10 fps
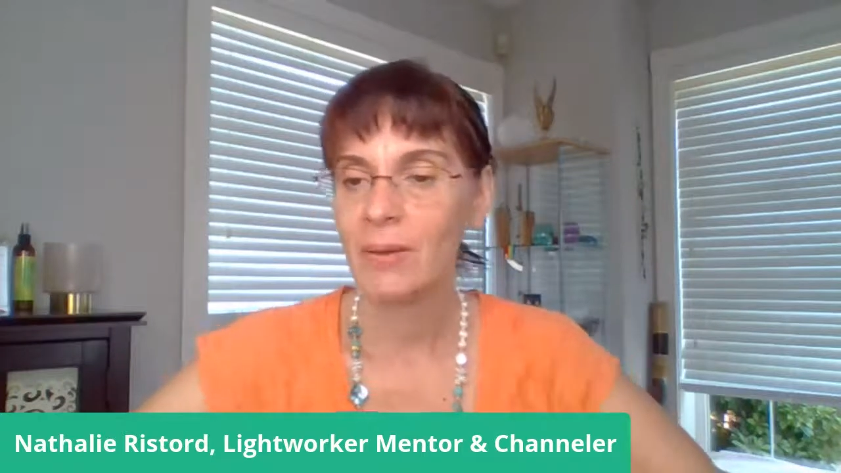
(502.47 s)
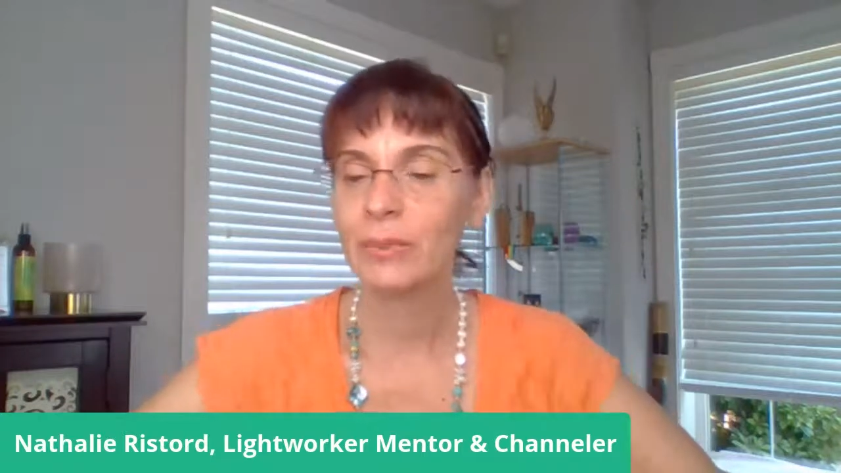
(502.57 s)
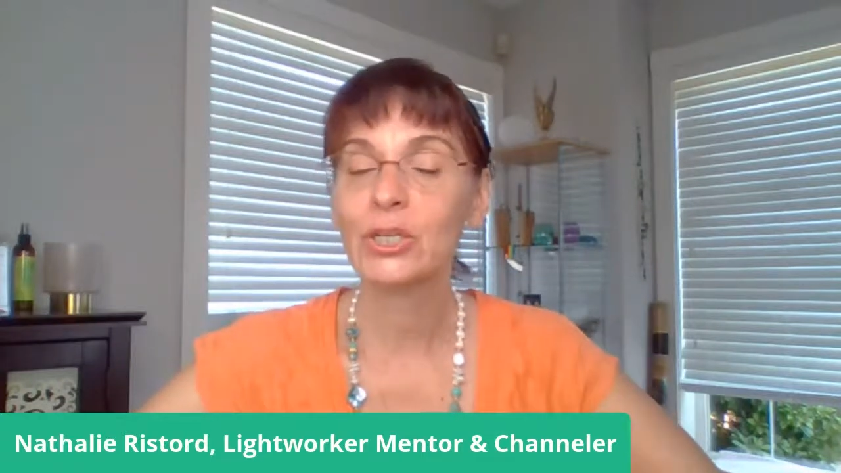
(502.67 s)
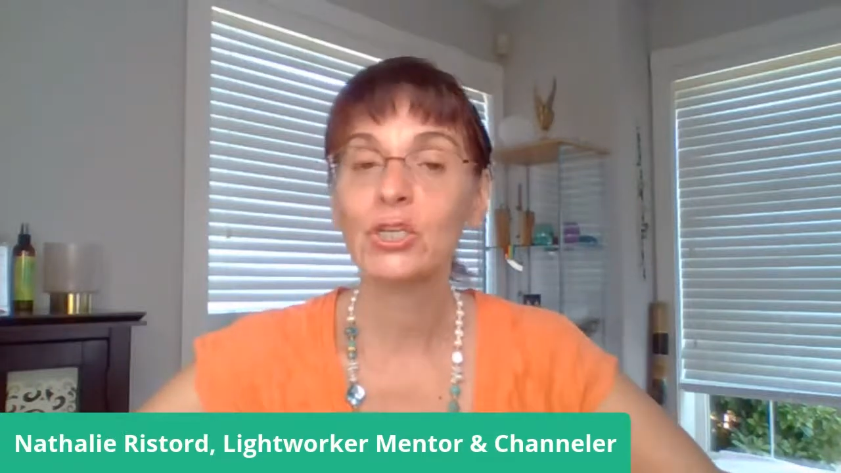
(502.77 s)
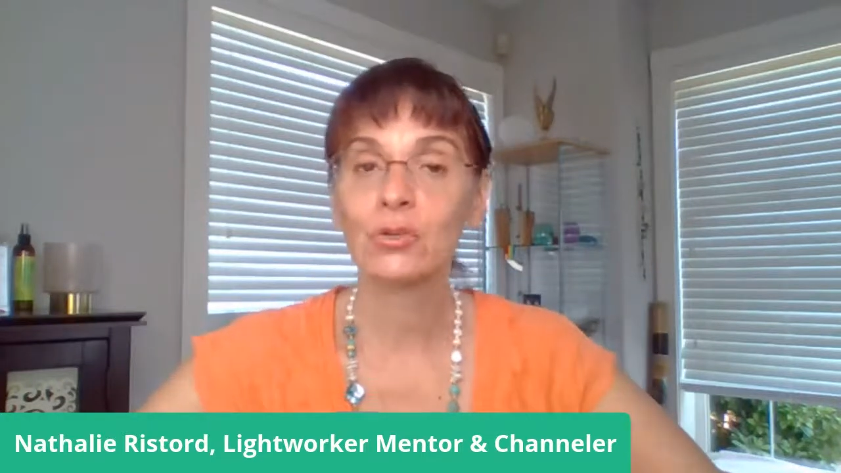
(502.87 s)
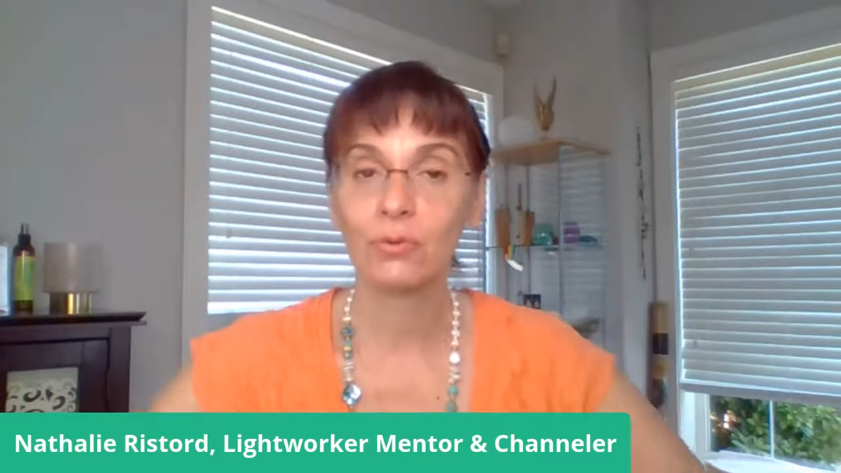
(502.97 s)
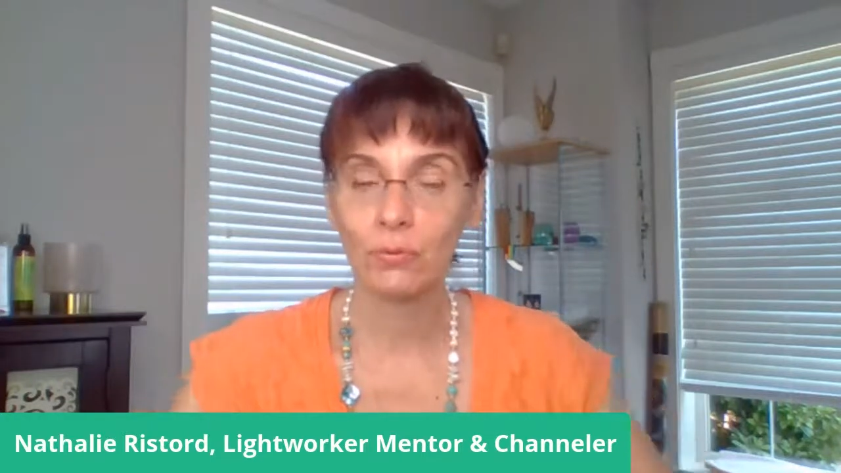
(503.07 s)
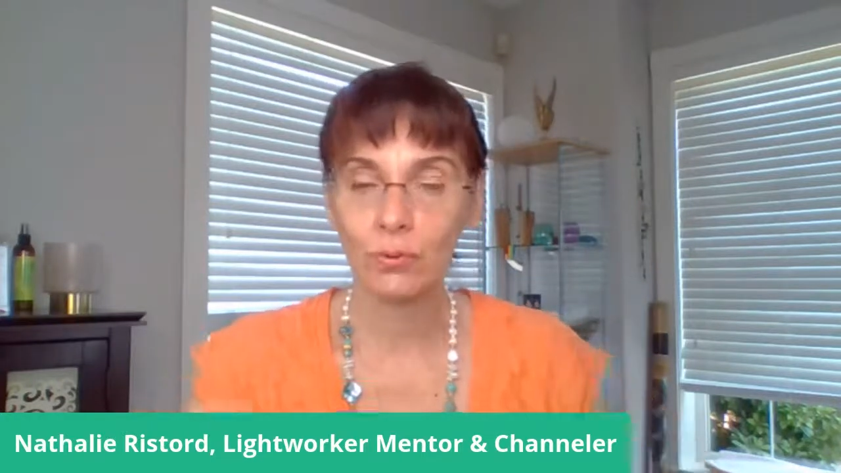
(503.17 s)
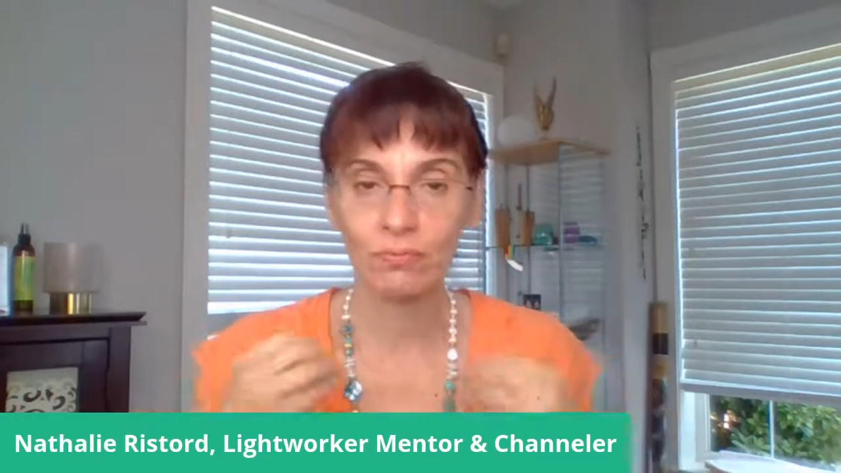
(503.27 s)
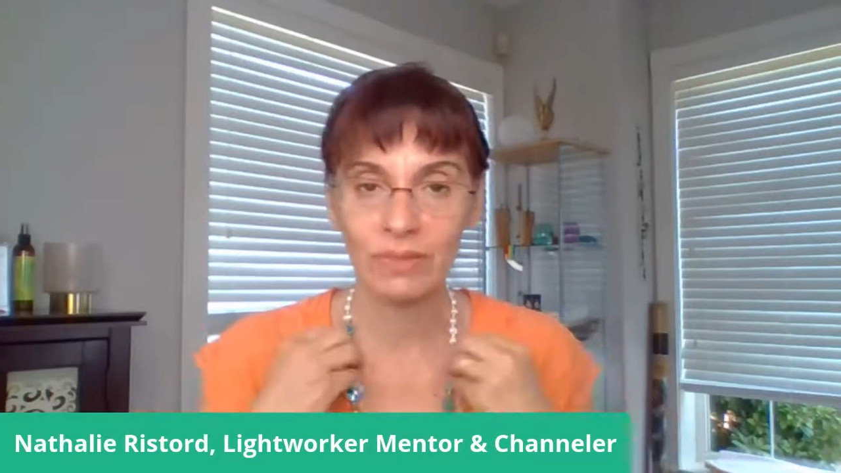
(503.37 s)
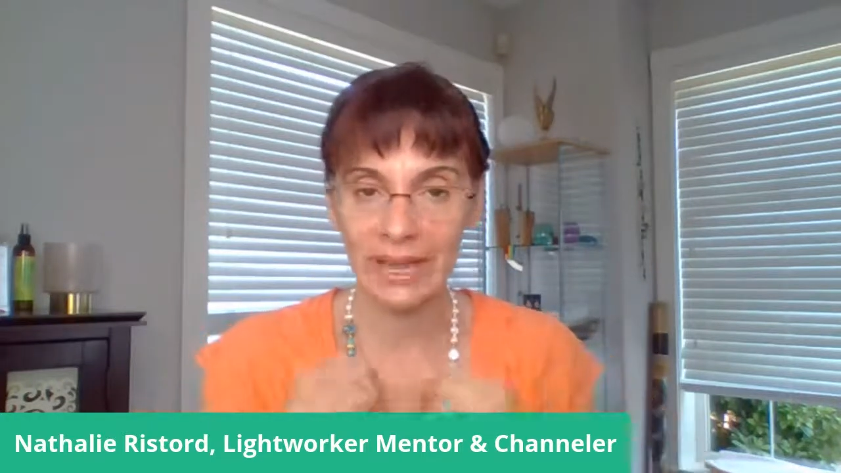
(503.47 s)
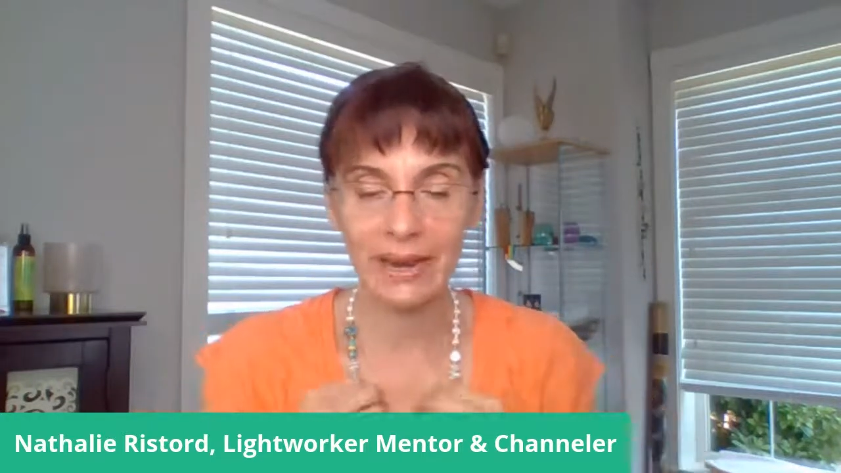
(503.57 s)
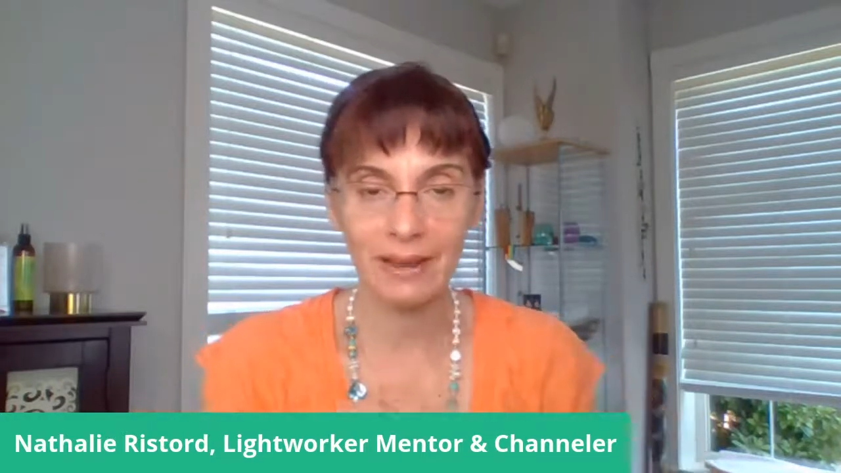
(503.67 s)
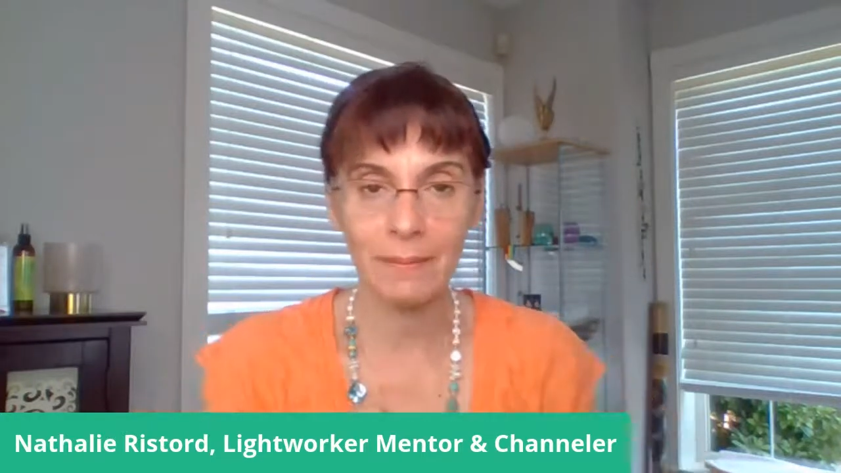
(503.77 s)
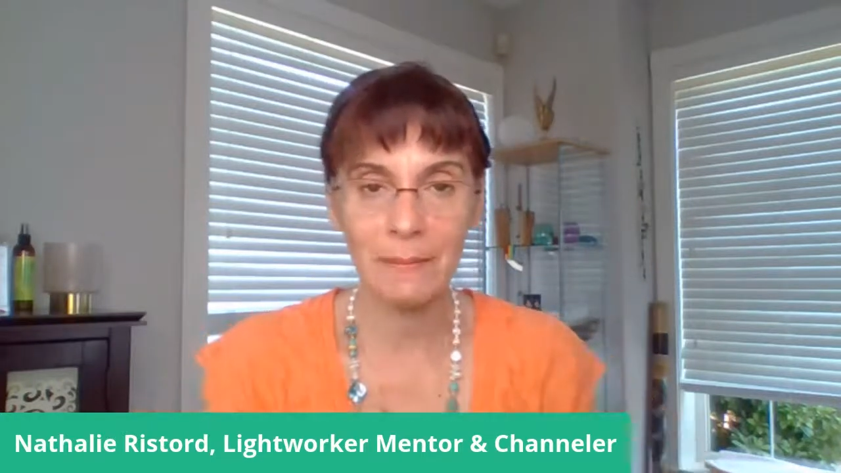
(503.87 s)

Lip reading: But like